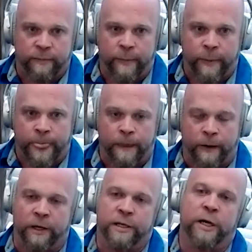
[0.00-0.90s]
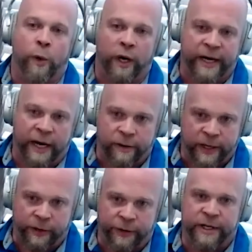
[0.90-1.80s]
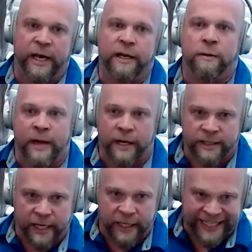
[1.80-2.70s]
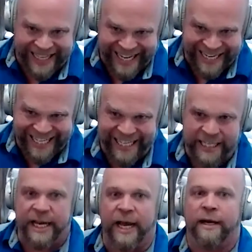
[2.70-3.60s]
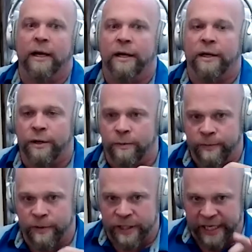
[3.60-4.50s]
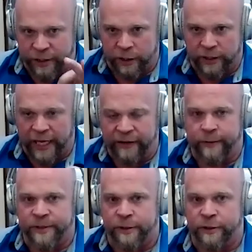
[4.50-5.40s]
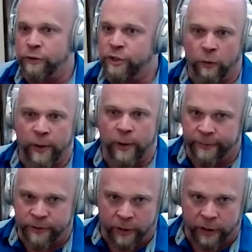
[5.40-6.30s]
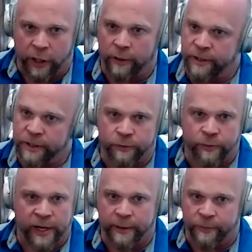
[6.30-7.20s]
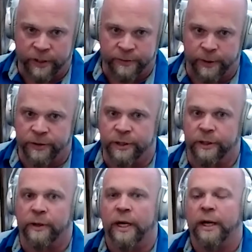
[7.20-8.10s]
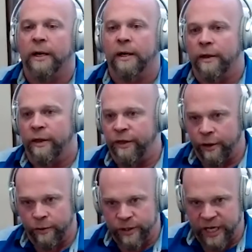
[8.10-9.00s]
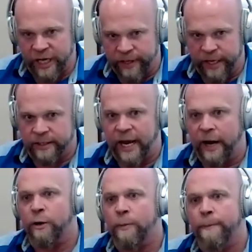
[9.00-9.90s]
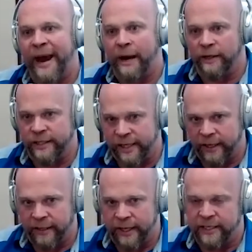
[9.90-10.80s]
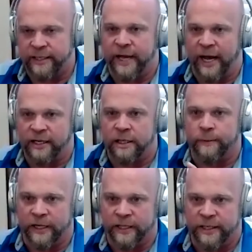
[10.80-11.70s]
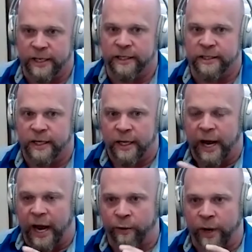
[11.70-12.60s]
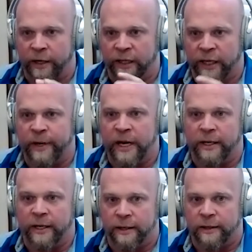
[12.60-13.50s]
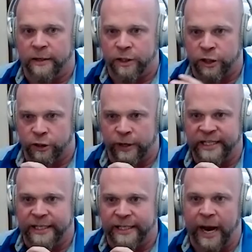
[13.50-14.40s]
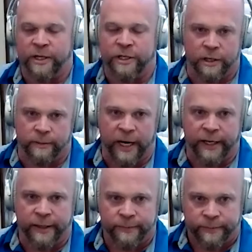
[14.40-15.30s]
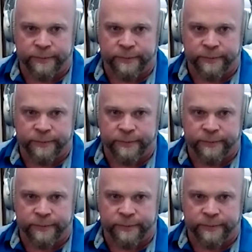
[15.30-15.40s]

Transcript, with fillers: that? Okay, you go work out in the middle of the day. You meditate at the end of the day. You set your life up so that you don't wake up to an alarm. You just wake up when you're supposed to. Those type of things. How do you balance that? That's, that's the biggest thing, is how do I eliminate the stress damage to the body?